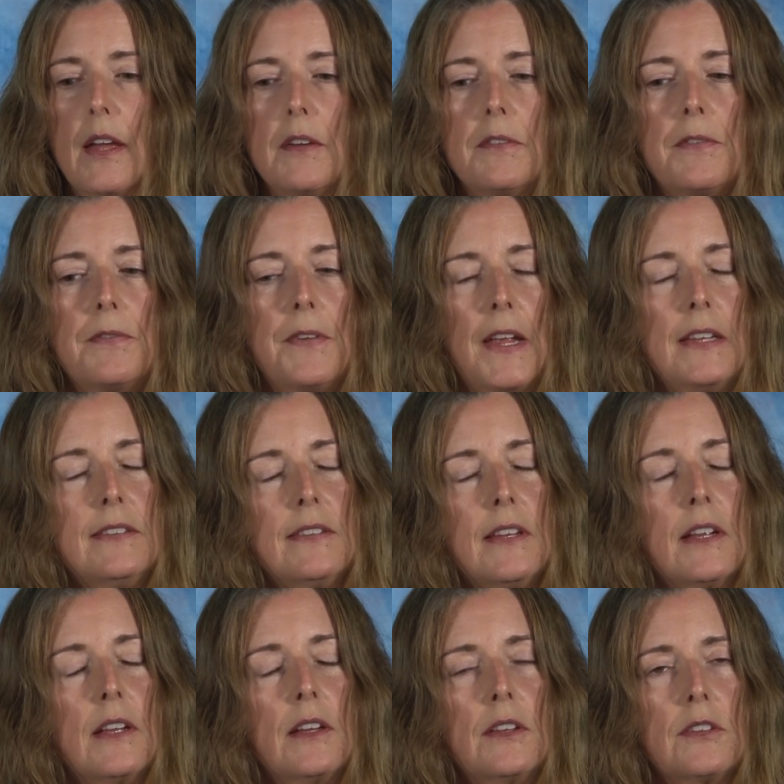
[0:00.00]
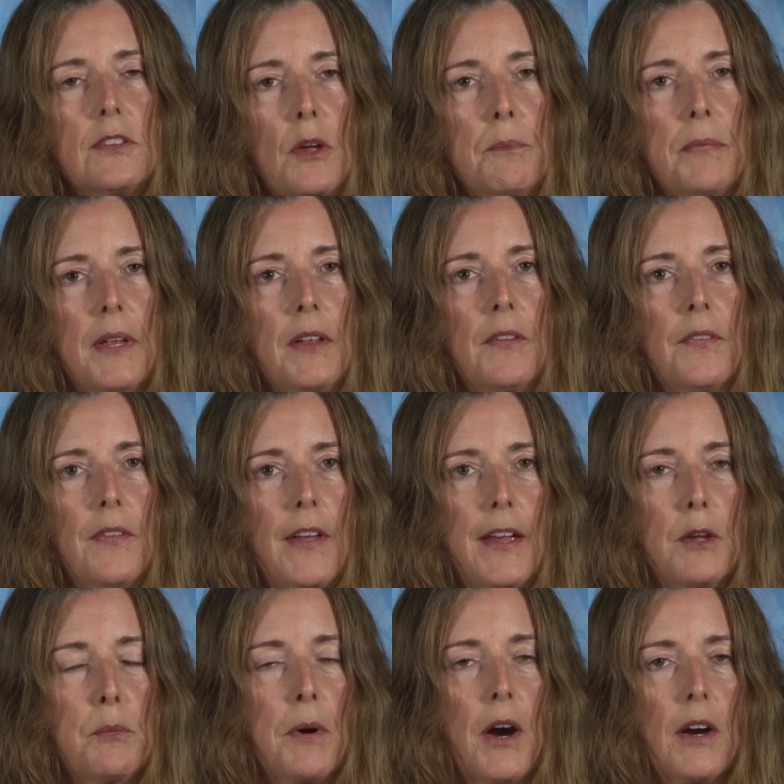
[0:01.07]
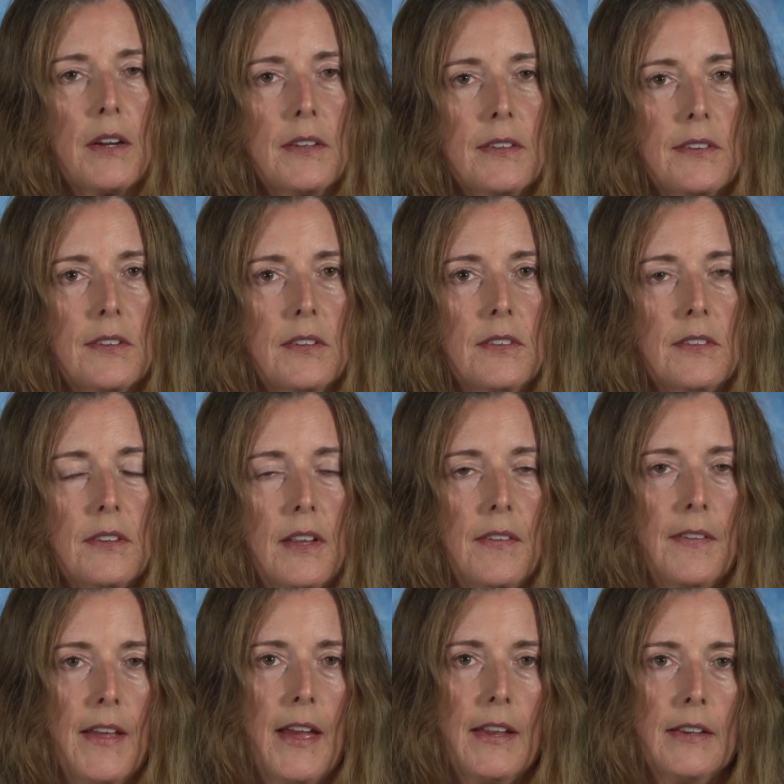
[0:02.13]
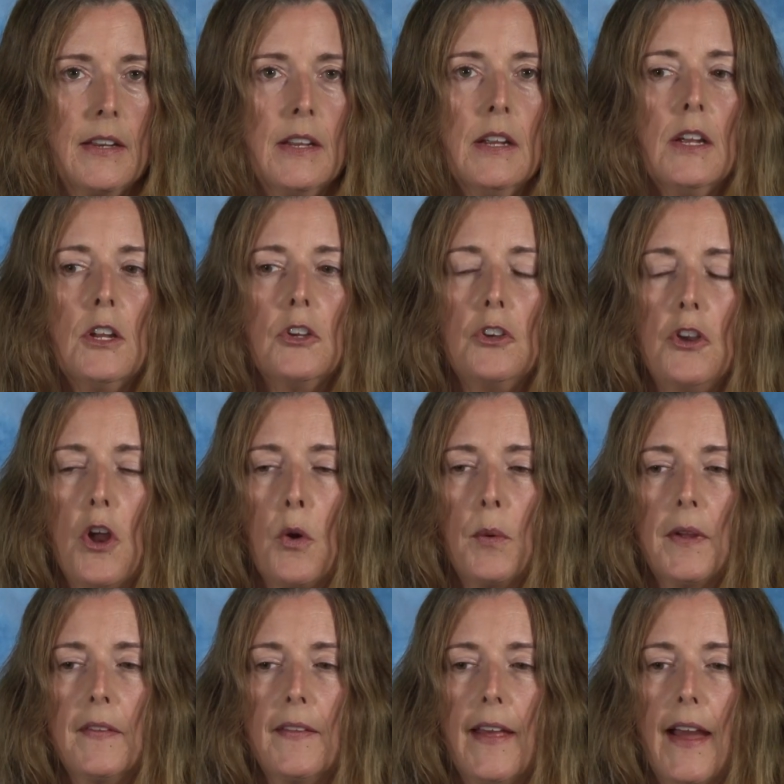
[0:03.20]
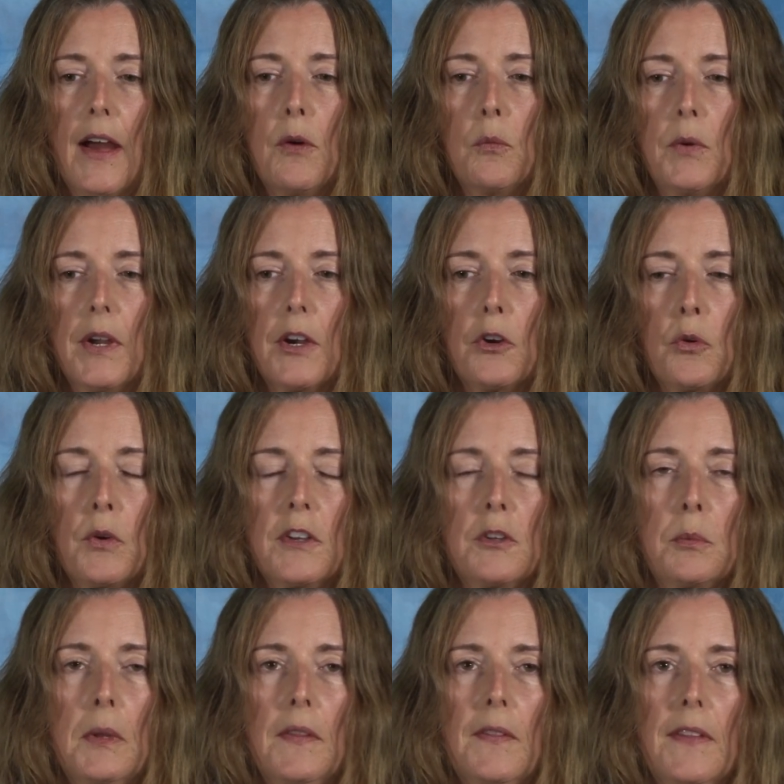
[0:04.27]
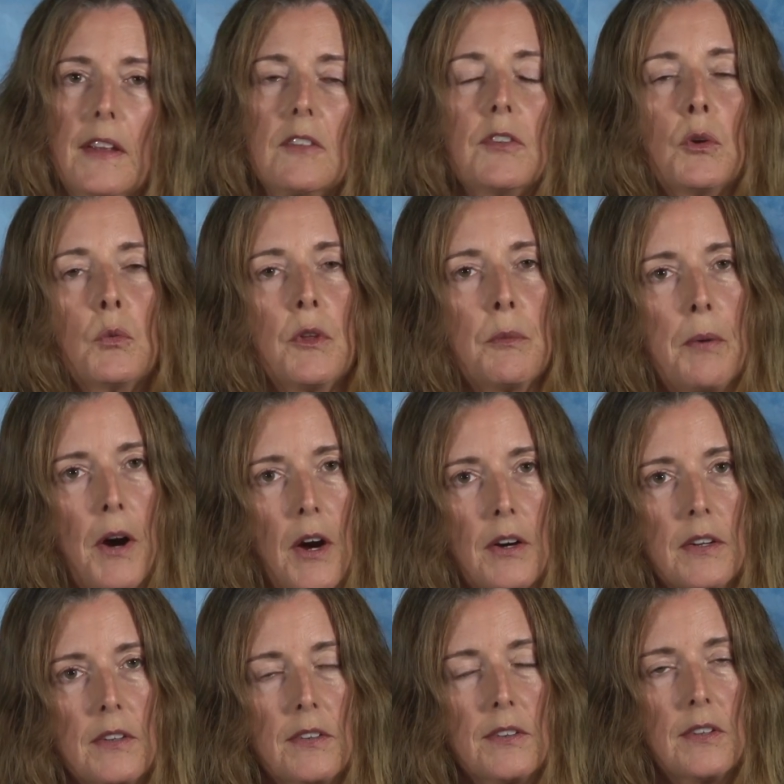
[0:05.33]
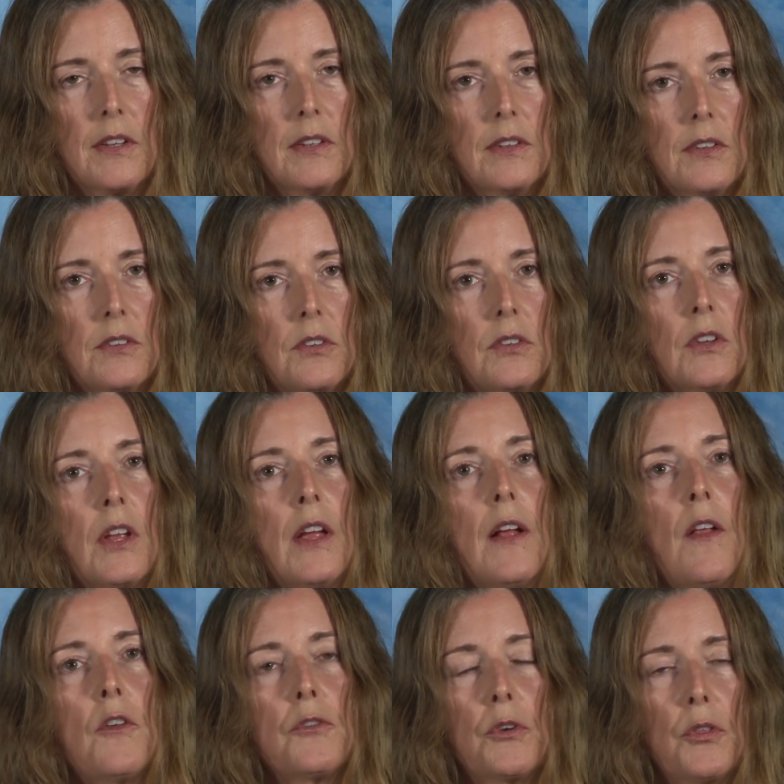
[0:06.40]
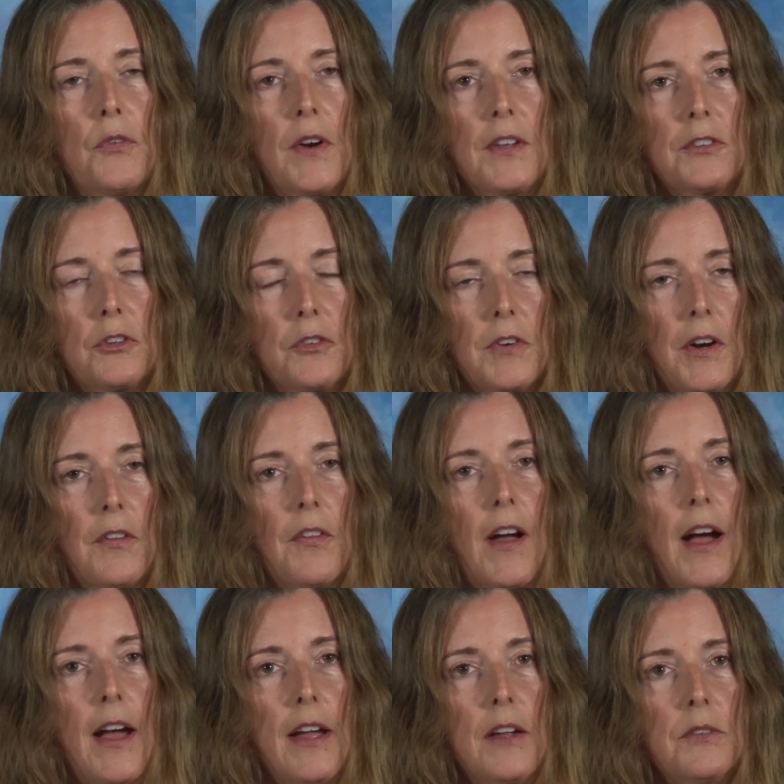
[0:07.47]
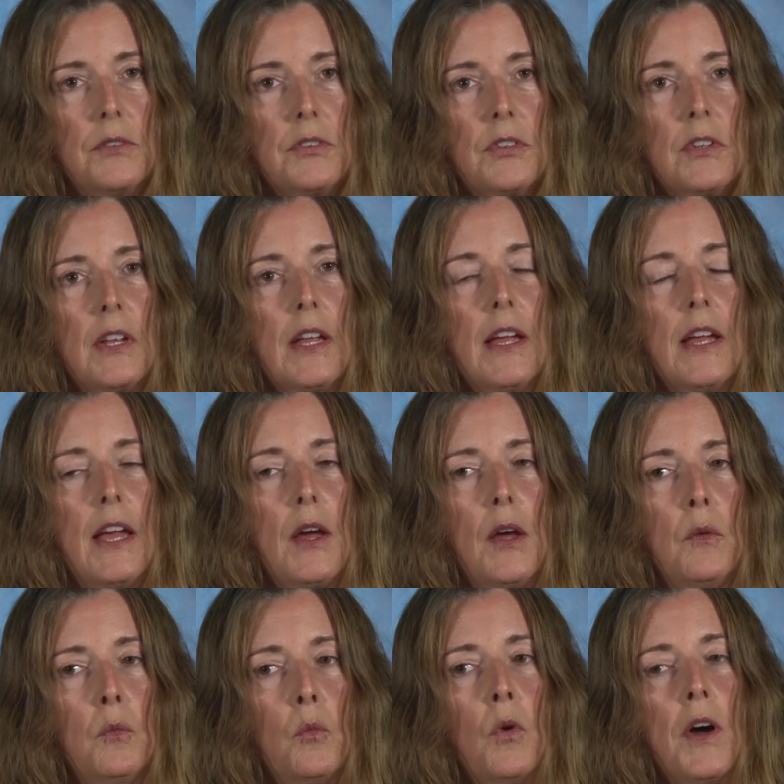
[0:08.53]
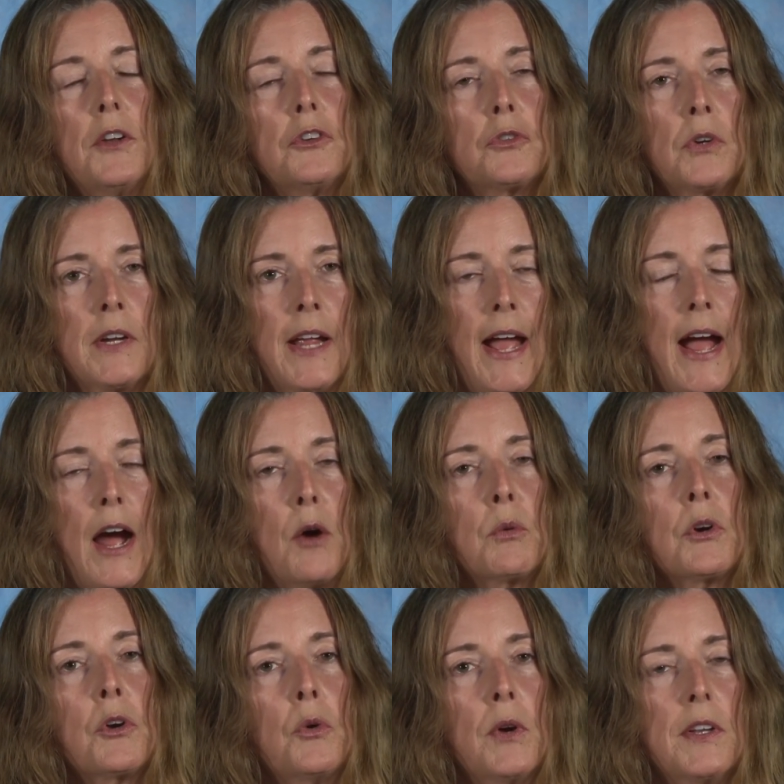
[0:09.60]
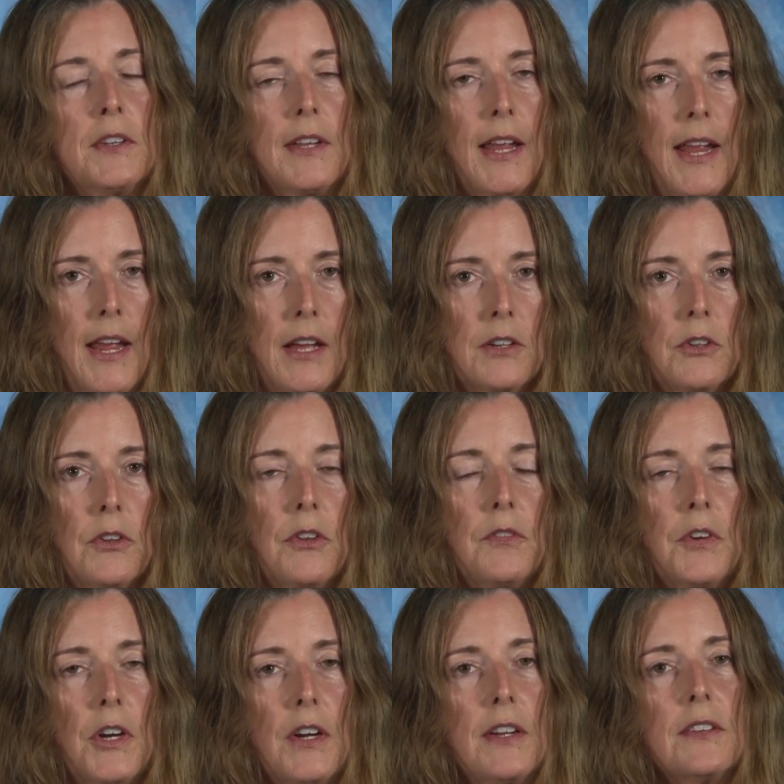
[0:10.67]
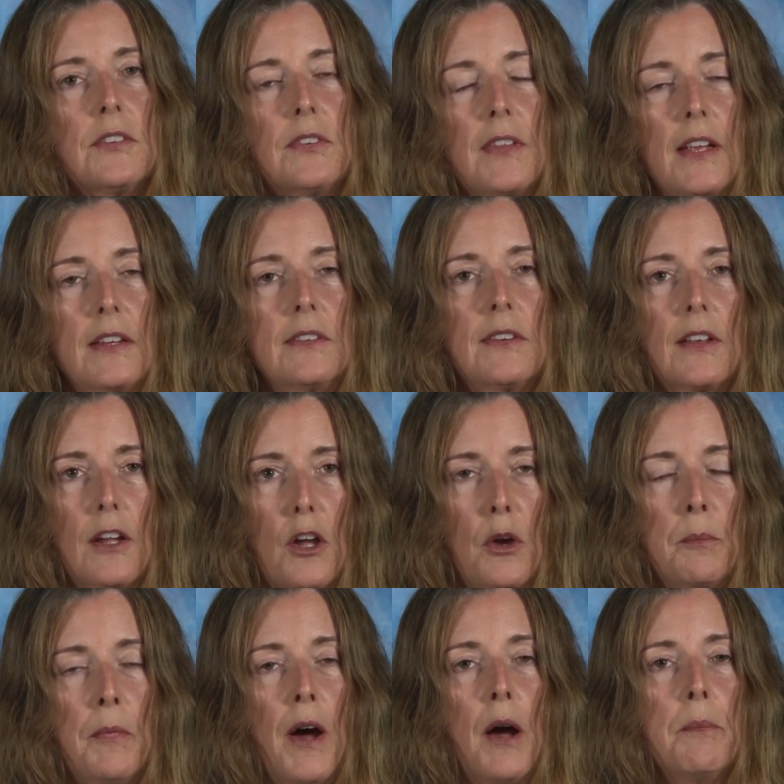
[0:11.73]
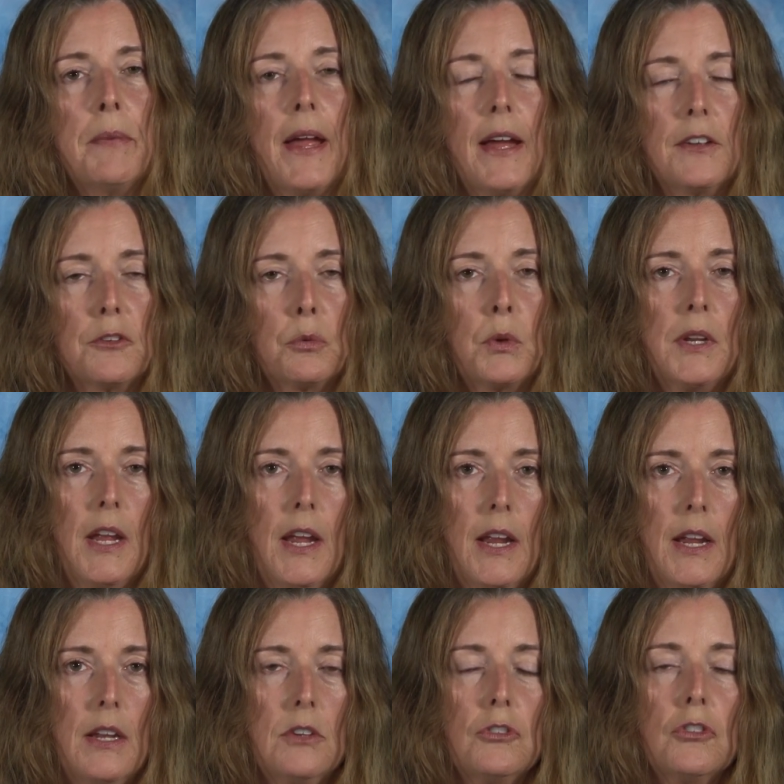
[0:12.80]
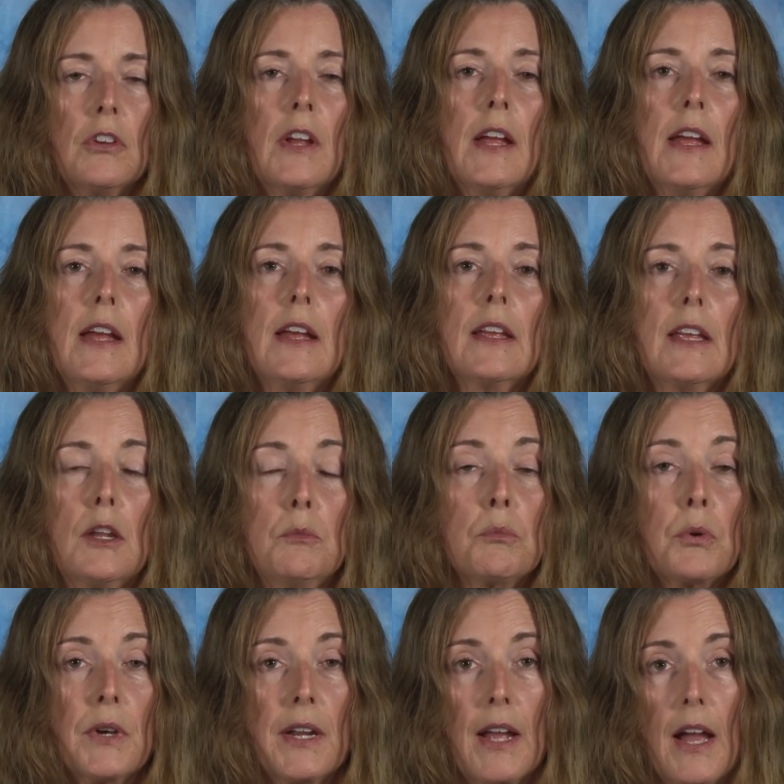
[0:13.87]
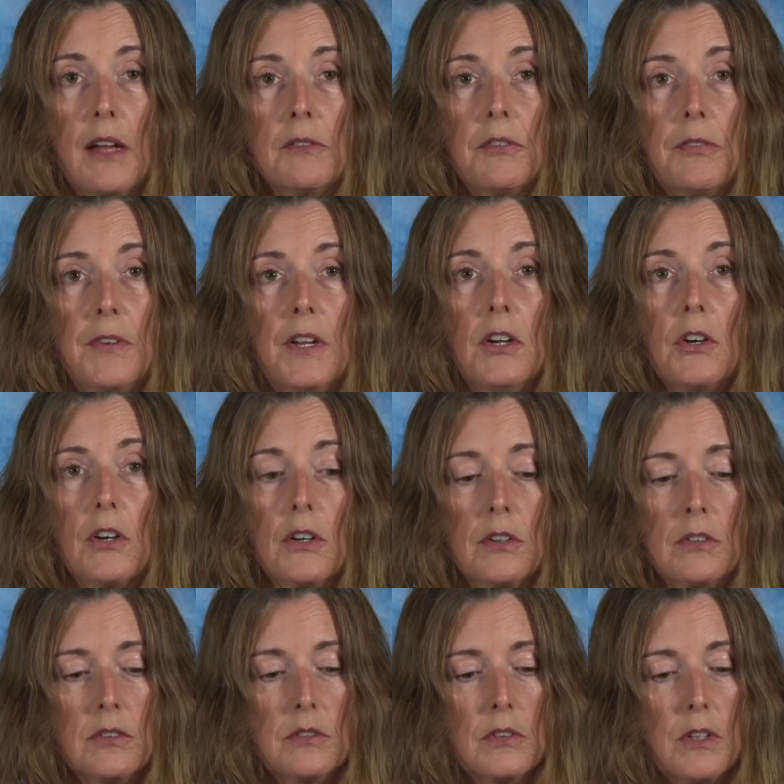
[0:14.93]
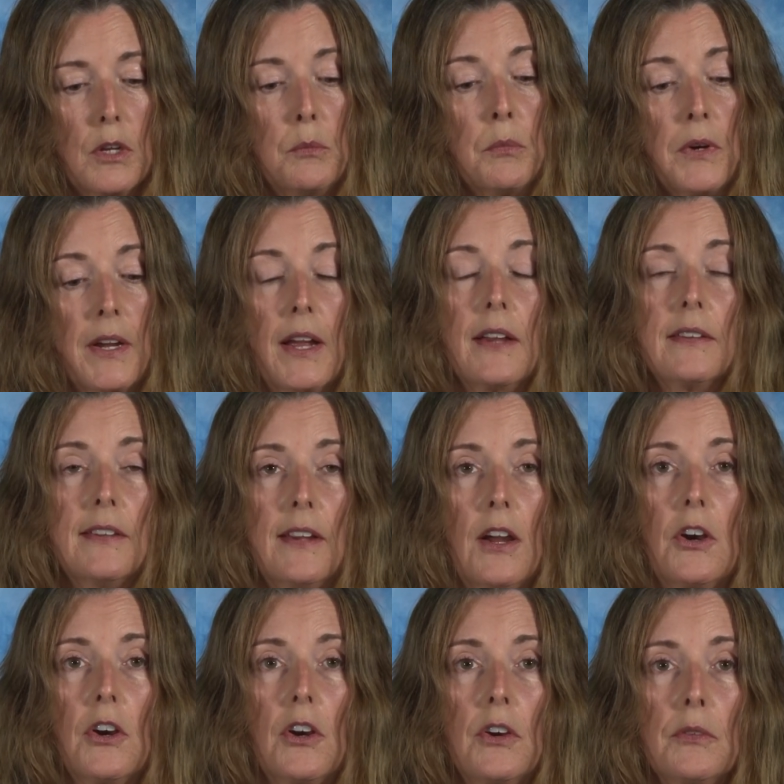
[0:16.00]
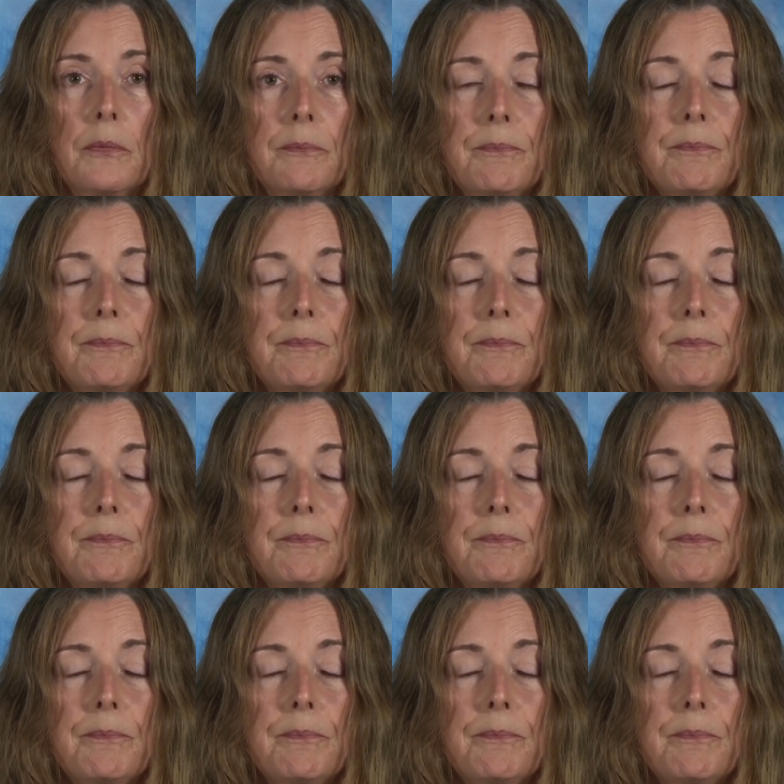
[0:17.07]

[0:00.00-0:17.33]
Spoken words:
facing something like Parkinson's and then knowing that we are going to be living with Parkinson's for the rest of our lives, and wondering how we're going to handle the various things that come up as we age, can bring on fear, can bring on terror.